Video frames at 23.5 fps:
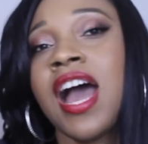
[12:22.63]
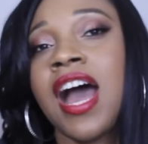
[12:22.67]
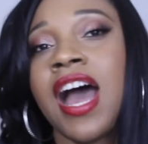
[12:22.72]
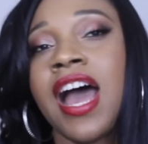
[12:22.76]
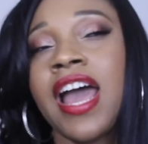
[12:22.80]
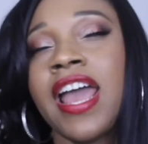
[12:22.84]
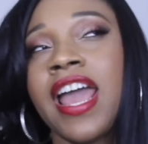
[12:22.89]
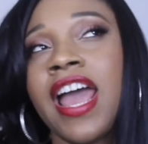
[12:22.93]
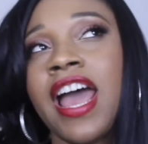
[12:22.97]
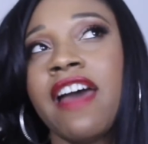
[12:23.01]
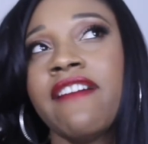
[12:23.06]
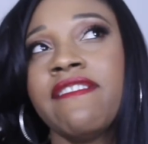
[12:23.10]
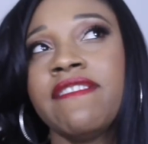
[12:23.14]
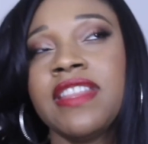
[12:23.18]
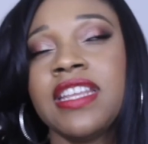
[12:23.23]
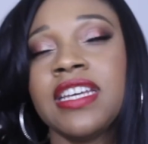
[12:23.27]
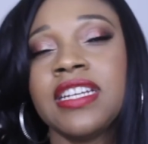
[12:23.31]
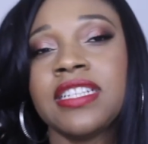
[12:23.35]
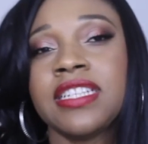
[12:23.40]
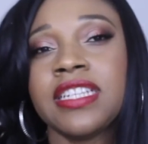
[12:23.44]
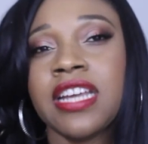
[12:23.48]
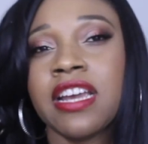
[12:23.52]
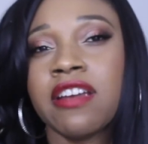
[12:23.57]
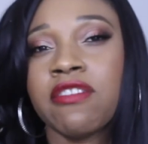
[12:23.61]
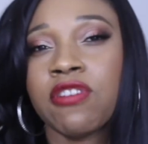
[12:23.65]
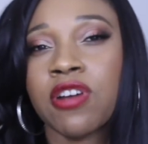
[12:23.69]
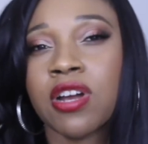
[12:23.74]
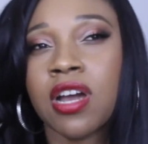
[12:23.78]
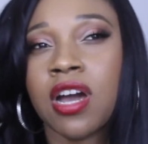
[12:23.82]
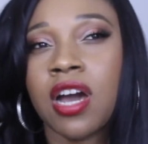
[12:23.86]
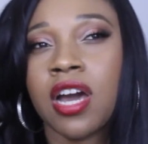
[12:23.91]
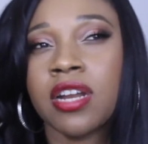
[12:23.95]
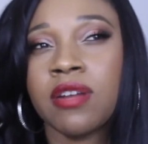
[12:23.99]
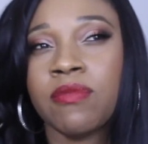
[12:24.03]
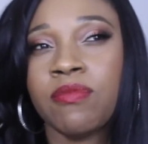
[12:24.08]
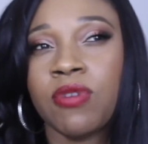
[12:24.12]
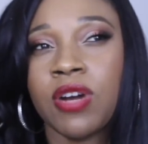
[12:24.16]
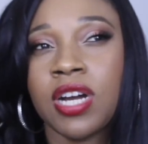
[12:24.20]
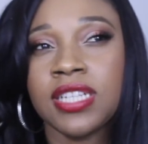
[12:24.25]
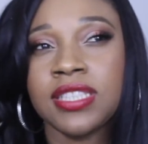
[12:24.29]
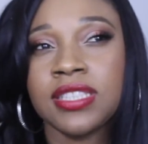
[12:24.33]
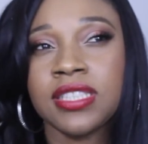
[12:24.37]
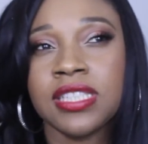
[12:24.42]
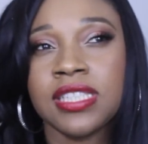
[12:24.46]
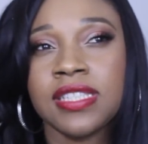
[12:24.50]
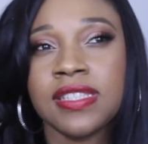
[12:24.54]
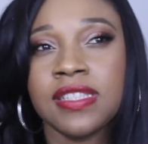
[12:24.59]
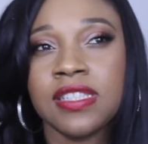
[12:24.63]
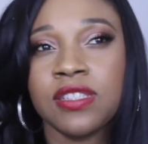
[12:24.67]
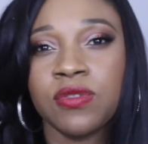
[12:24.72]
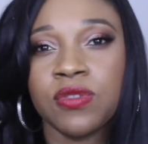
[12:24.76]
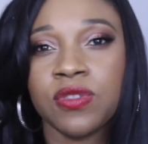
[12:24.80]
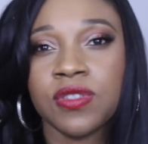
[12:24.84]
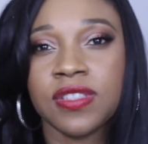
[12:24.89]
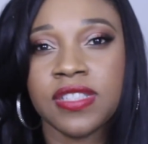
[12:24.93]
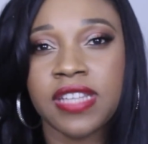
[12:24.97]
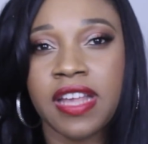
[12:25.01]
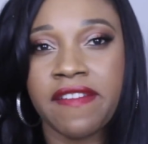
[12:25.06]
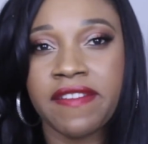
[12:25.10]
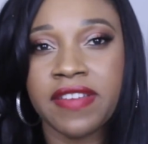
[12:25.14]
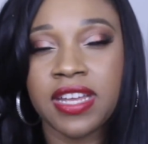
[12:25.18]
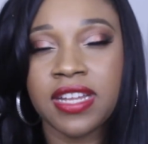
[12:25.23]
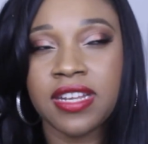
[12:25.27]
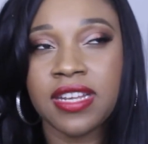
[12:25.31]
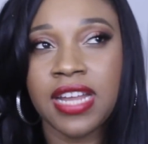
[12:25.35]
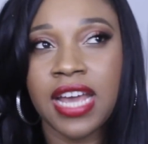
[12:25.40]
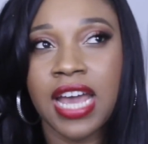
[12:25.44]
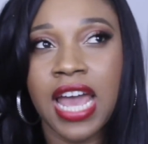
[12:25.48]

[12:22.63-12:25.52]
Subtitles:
I have the terracotta bronzer in 07,